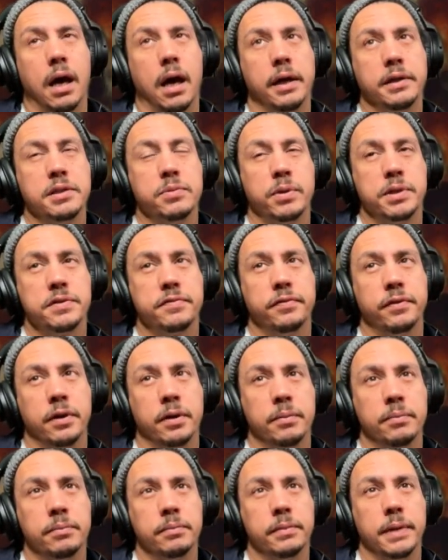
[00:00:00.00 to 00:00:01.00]
I switched
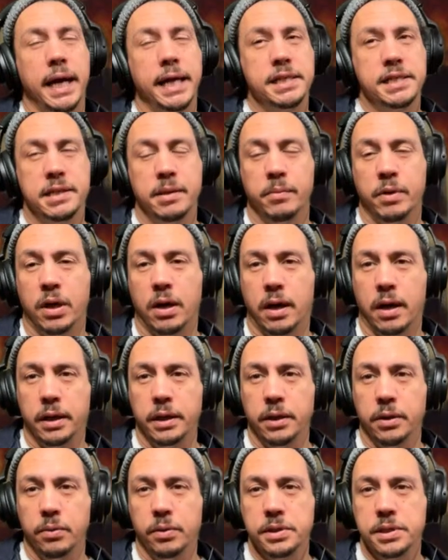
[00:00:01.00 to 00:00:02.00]
from HTML
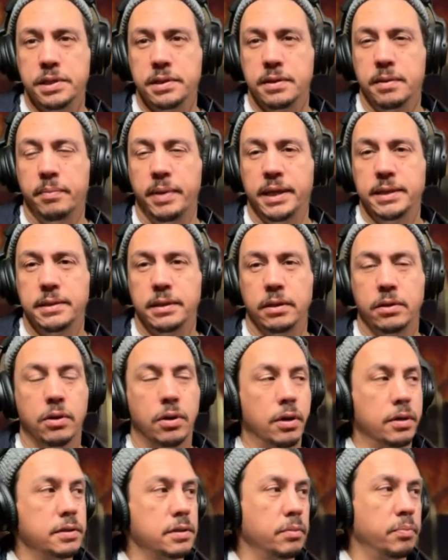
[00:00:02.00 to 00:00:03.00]
audio, which is the basic
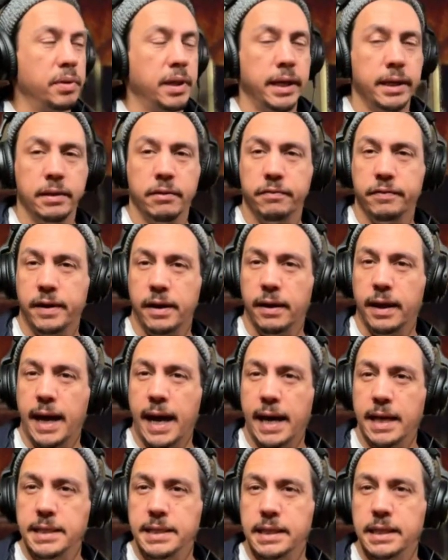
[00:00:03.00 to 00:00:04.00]
call, so playing the file
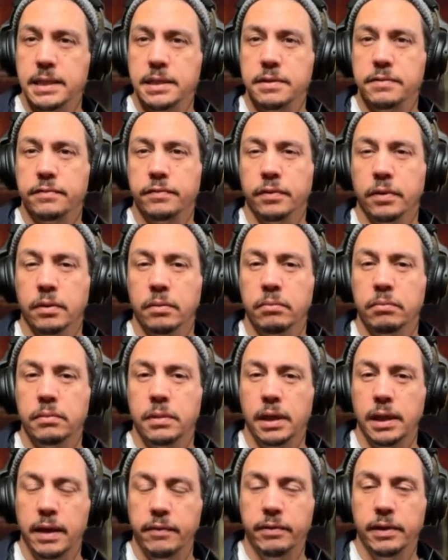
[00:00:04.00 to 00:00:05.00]
as is
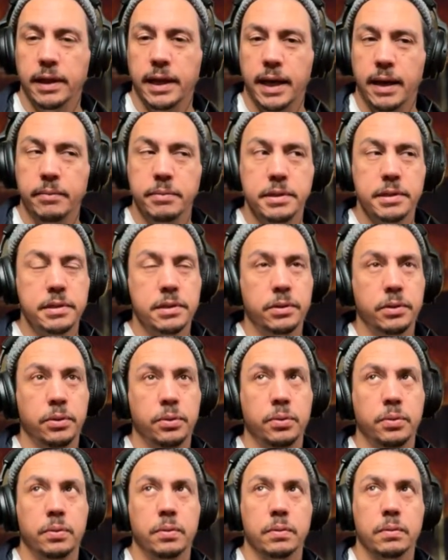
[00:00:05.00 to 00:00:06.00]
from 11 Labs
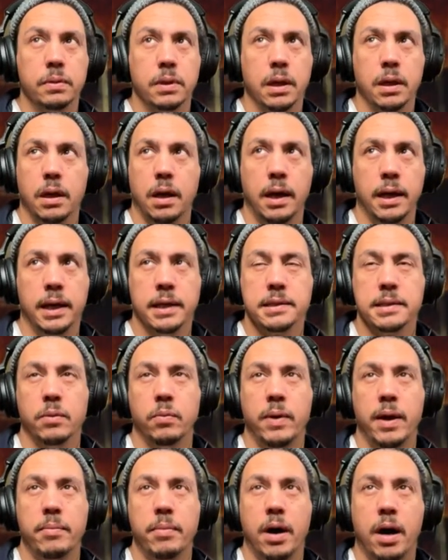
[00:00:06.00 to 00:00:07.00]
to, I guess,
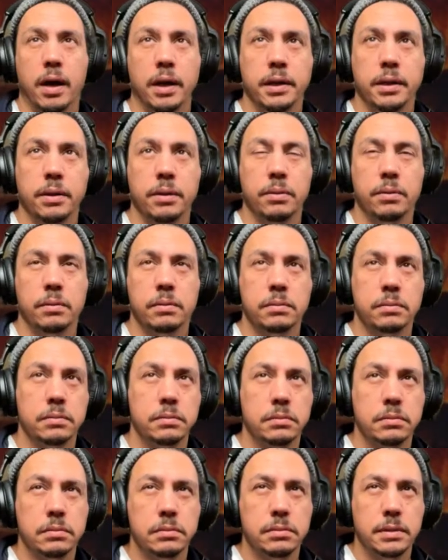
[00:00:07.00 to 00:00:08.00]
a web audio
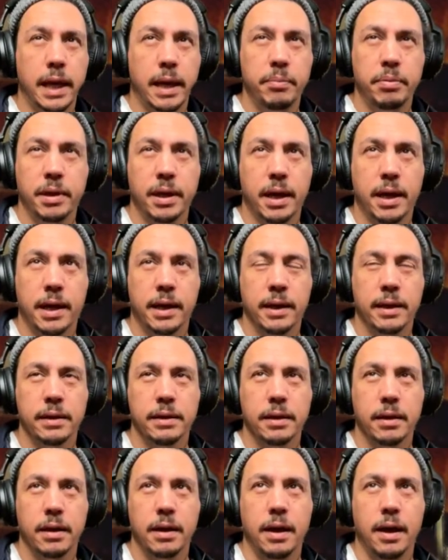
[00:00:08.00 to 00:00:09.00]

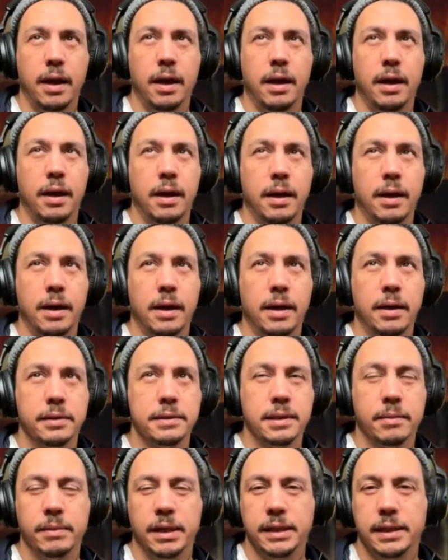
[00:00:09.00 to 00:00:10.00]
API,
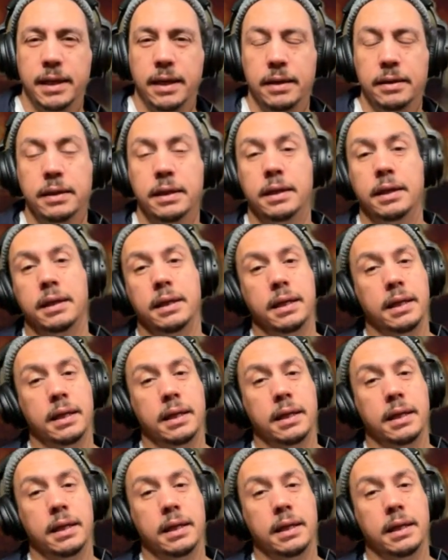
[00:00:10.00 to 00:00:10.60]
something like that.